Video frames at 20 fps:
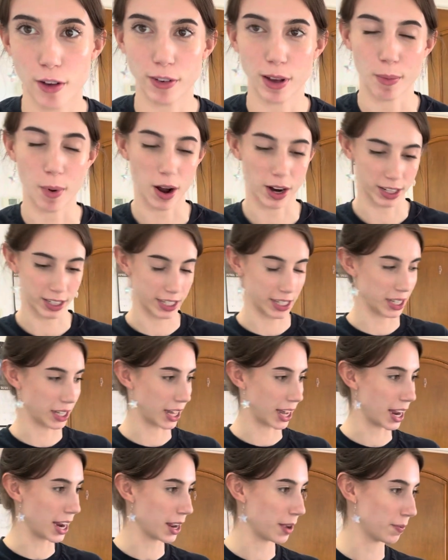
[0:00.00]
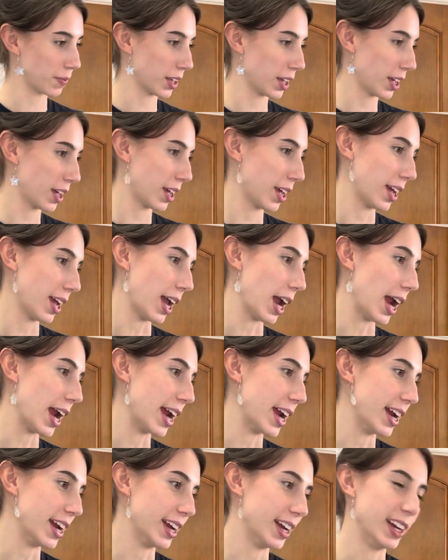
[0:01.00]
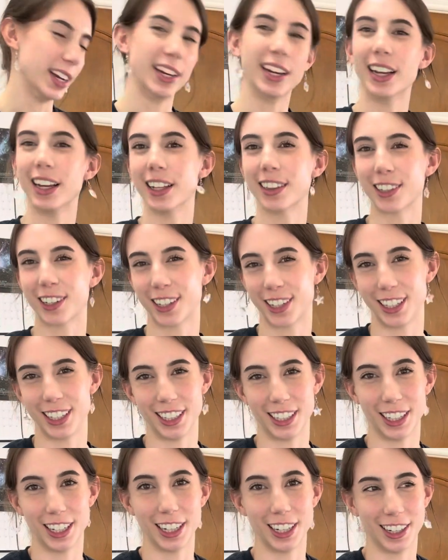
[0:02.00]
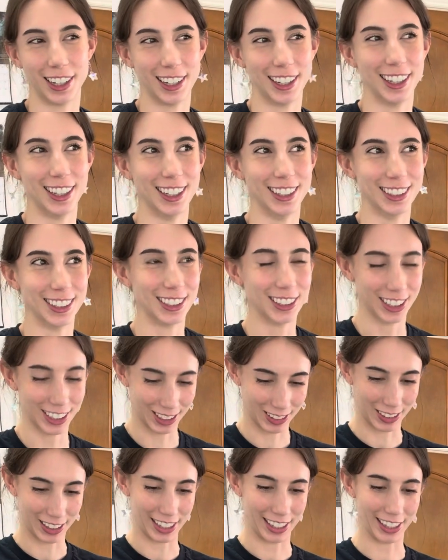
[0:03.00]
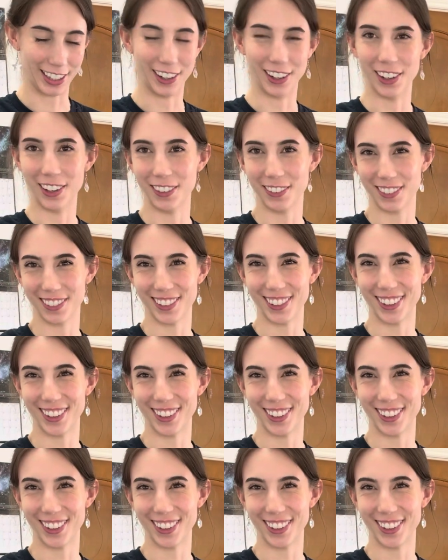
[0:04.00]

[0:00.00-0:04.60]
epoxy clay, and 30 is not quite enough,